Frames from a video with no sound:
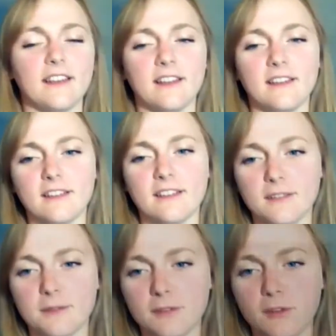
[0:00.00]
and
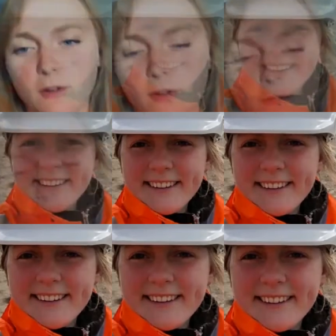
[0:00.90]
we've got a lot of
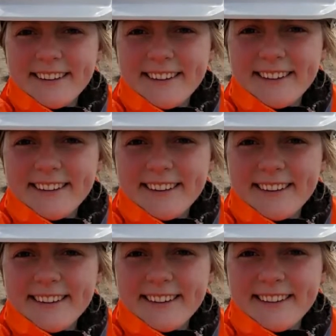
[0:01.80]
burials at the
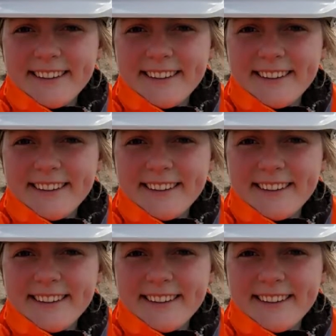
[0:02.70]
moment.